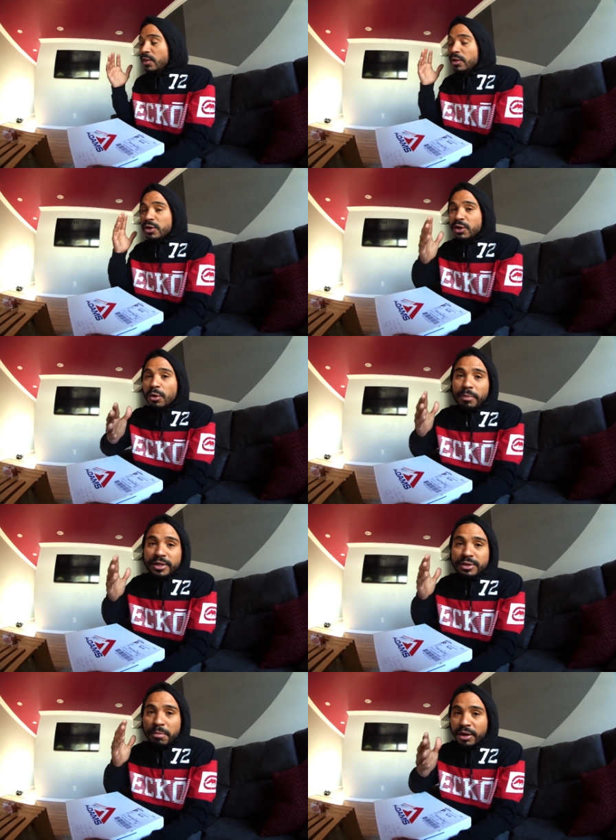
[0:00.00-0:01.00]
the
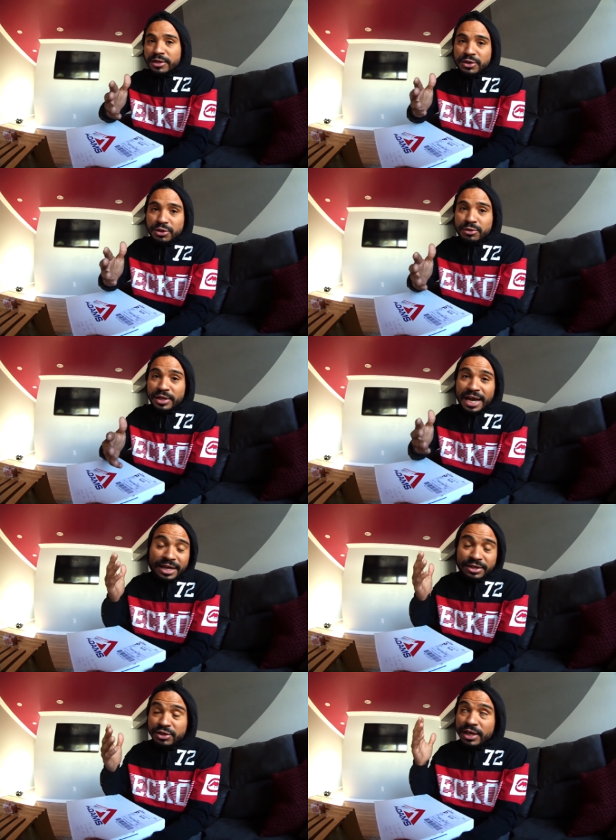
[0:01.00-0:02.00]
dopest boxing shoes. I
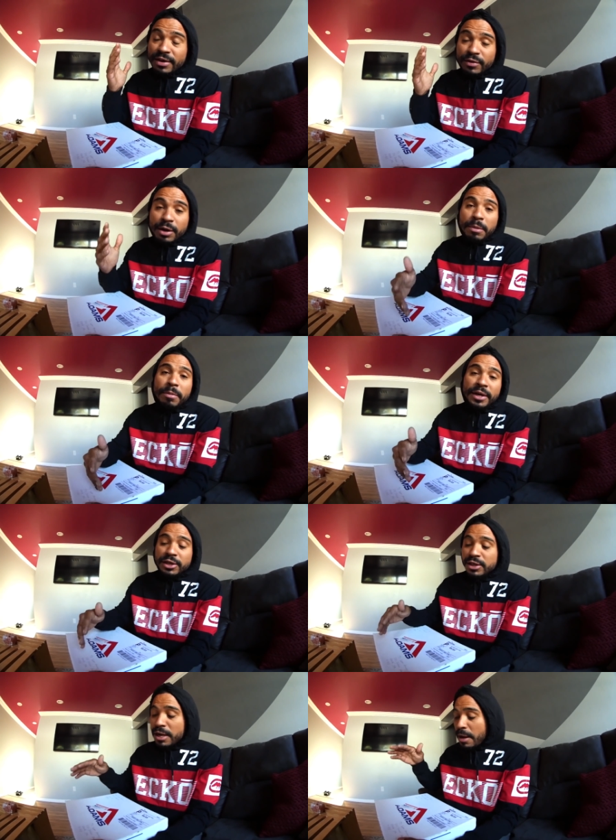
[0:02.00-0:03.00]
actually have a couple pairs.